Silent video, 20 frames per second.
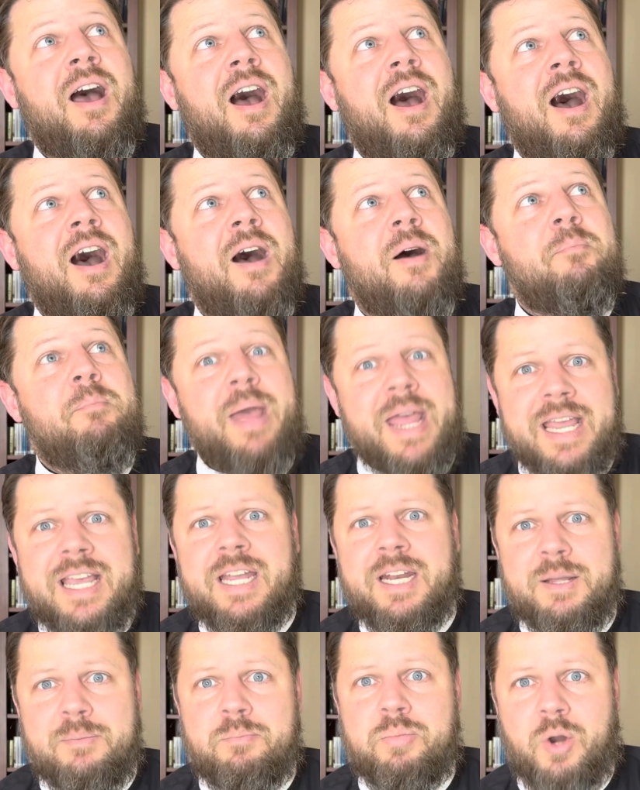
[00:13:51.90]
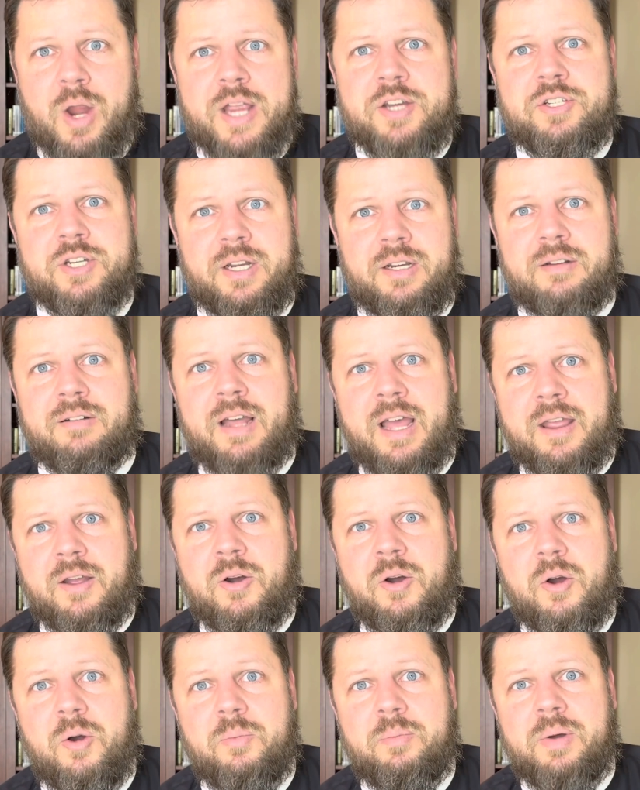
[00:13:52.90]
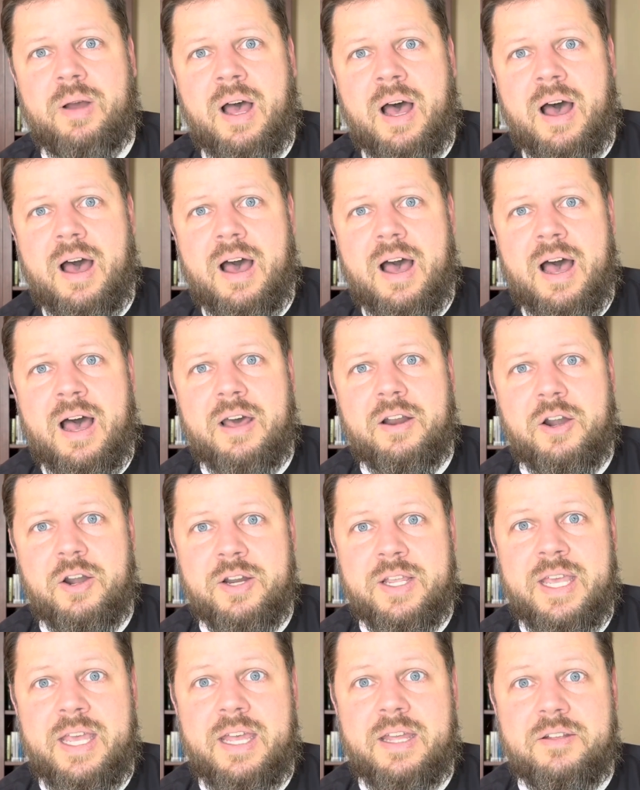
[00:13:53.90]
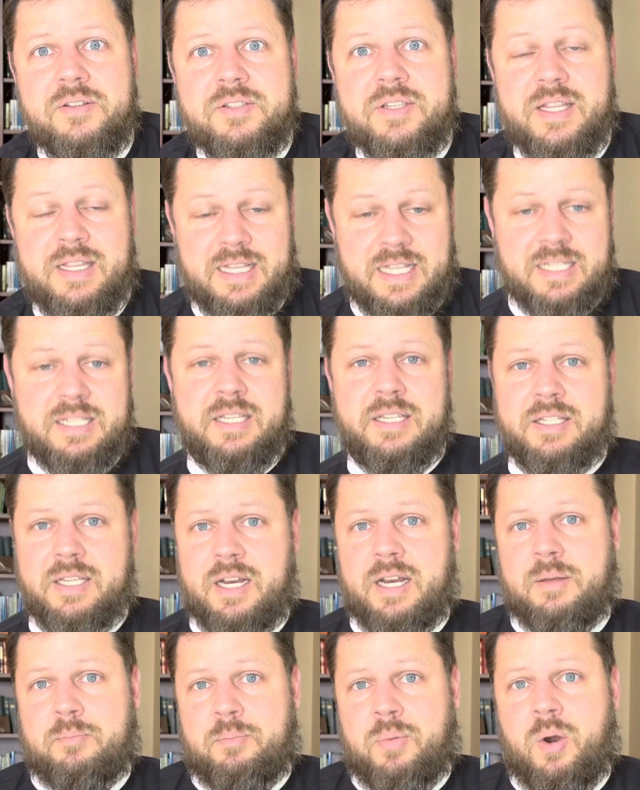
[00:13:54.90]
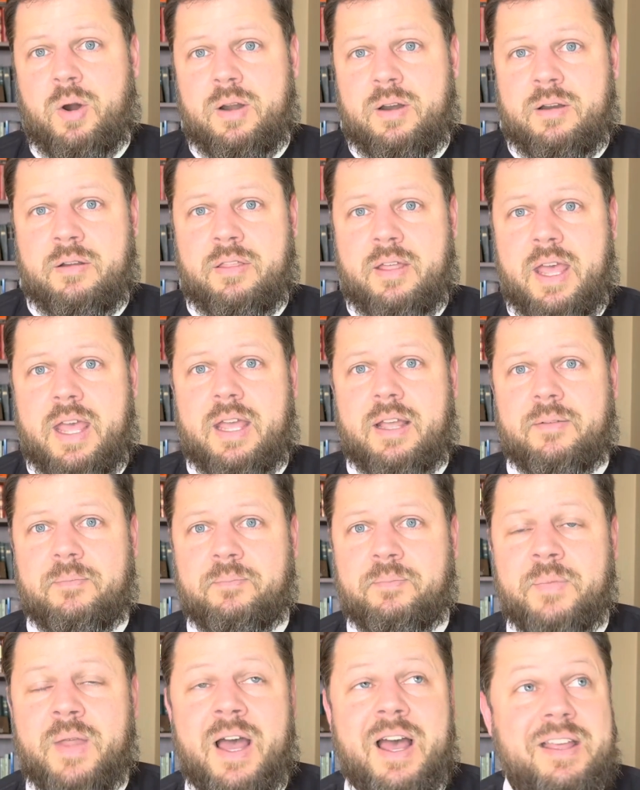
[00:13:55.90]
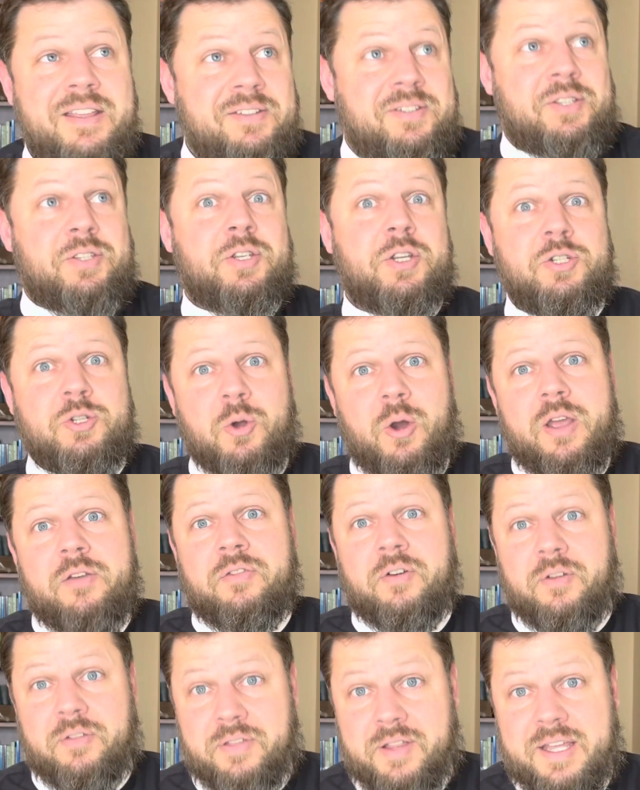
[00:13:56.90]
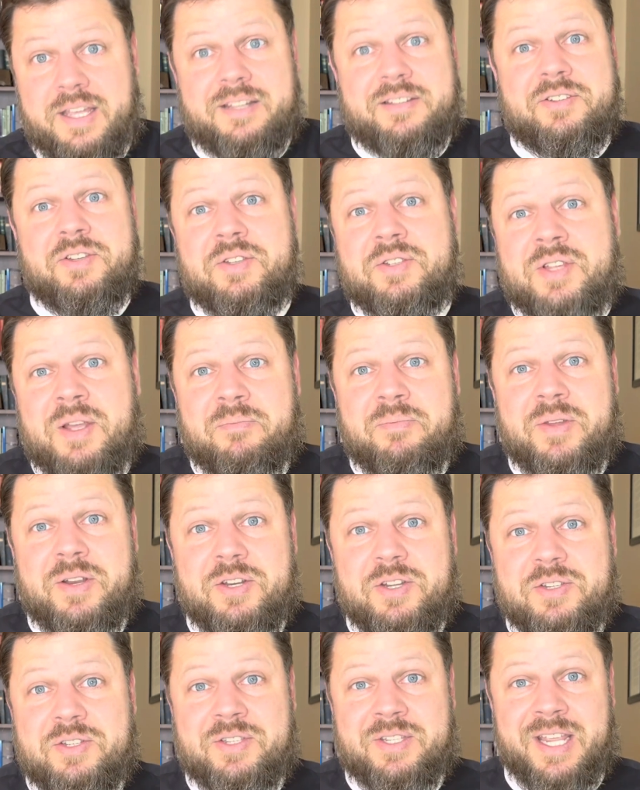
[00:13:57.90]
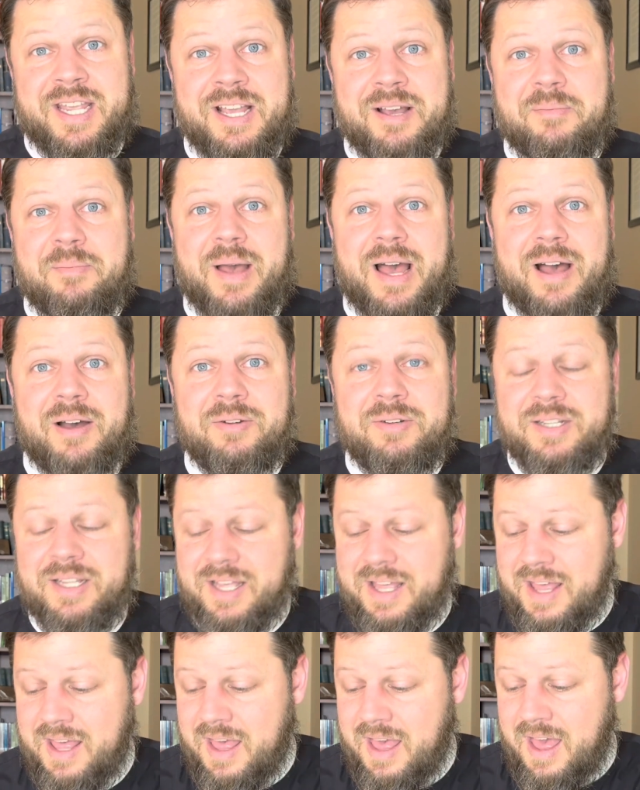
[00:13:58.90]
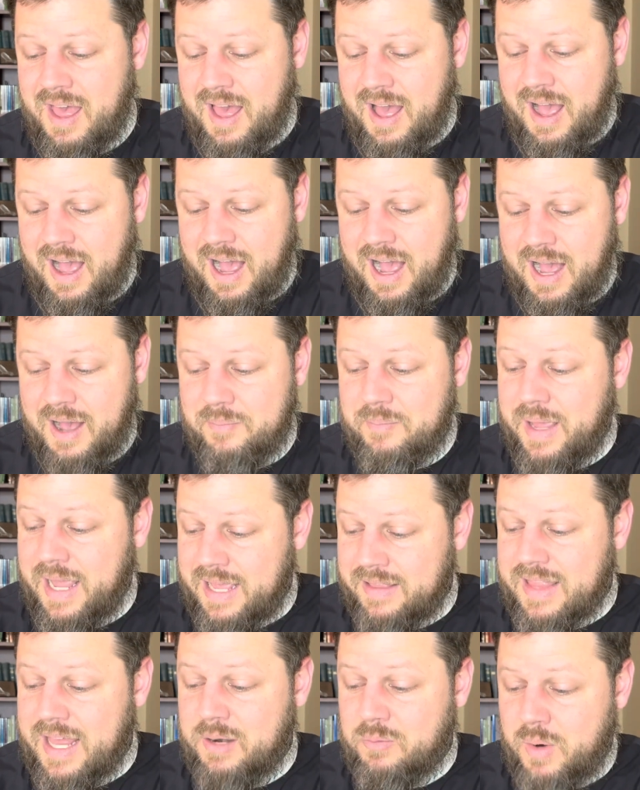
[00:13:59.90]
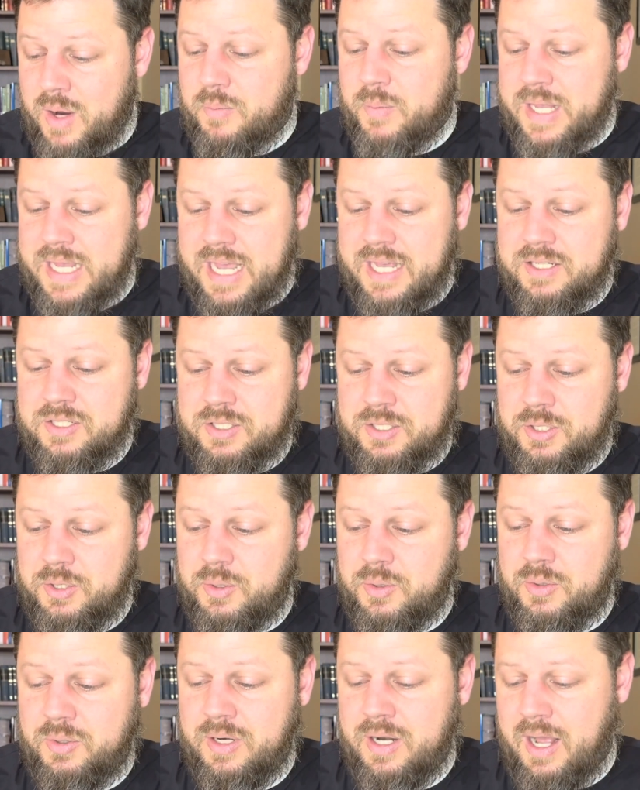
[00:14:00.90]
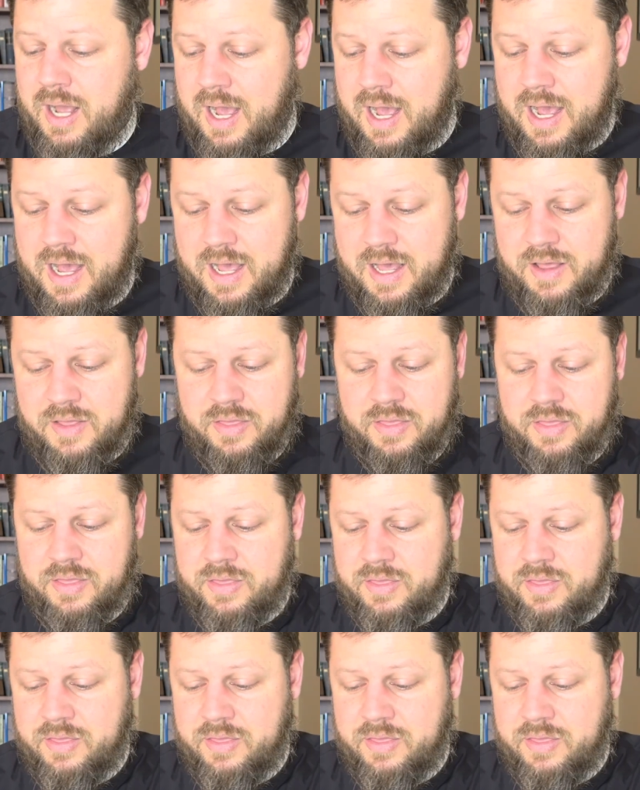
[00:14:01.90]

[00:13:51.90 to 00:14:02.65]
uh, make an impression, I hope, uh, on our kids that this is an important thing. Uh, this is a joyful thing. This is something you sing about. Um, and then when we get to uh, th